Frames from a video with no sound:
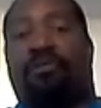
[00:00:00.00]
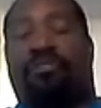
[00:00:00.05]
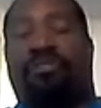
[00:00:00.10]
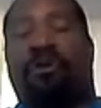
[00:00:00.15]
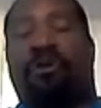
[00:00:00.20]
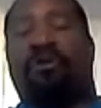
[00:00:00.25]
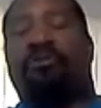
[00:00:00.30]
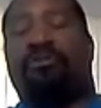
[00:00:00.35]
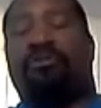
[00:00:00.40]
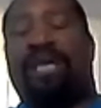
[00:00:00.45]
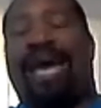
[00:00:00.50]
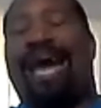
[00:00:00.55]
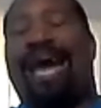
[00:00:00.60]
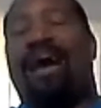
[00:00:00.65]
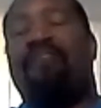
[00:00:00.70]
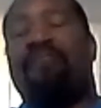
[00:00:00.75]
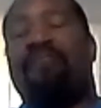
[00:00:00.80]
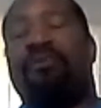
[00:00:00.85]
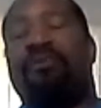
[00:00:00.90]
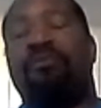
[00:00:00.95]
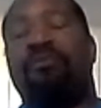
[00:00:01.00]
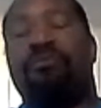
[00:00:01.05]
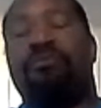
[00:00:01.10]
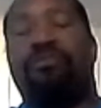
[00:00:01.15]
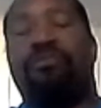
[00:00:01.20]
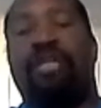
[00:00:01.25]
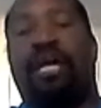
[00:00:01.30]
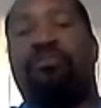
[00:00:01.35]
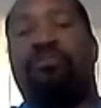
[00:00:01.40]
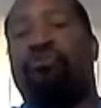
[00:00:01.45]
there's
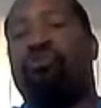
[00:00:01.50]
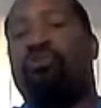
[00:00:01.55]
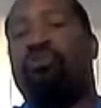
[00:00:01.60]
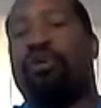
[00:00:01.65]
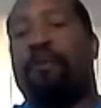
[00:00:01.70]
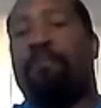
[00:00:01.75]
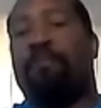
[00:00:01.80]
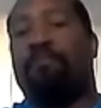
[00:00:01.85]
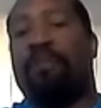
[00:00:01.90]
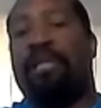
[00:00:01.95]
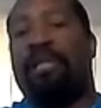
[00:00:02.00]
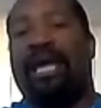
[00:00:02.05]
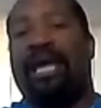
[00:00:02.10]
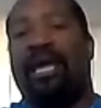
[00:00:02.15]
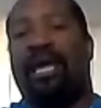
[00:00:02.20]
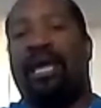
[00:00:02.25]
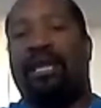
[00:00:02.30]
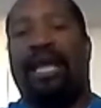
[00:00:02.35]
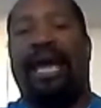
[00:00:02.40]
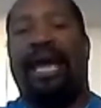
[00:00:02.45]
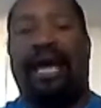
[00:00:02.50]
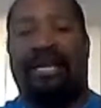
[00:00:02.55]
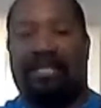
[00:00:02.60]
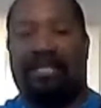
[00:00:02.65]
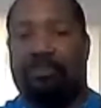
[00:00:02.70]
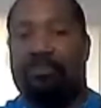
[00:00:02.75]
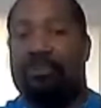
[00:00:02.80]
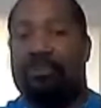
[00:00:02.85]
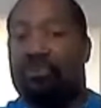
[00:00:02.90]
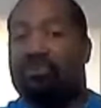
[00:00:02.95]
avenues that you can play in
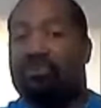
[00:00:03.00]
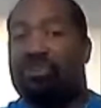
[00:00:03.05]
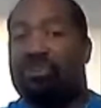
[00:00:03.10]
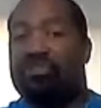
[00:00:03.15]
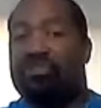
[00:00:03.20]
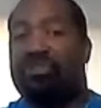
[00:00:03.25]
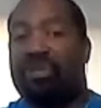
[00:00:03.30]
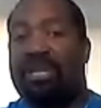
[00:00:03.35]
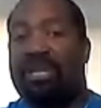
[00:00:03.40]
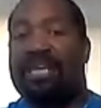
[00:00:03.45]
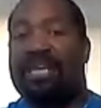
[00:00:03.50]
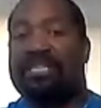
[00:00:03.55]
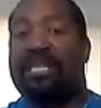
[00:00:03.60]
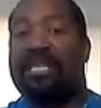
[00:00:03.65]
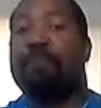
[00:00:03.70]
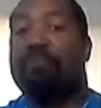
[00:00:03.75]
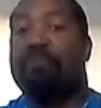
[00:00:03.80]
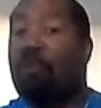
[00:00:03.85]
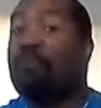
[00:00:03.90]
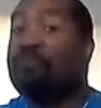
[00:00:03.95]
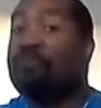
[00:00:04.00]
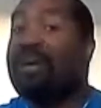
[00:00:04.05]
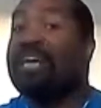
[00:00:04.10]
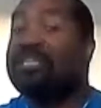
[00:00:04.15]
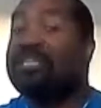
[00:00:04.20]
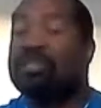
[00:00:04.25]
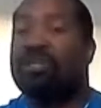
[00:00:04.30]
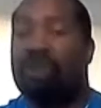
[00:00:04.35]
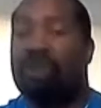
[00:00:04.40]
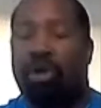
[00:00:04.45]
as a musician, as a
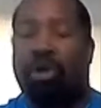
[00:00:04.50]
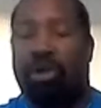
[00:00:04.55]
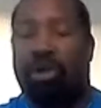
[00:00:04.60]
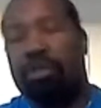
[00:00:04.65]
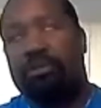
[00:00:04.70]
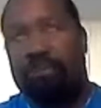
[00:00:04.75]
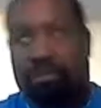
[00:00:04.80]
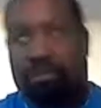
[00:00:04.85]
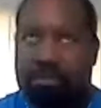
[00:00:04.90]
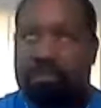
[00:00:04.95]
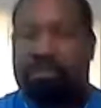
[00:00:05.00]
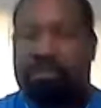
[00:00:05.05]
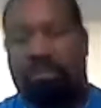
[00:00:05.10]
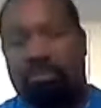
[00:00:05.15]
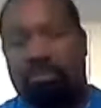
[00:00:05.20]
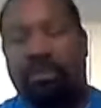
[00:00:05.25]
professional.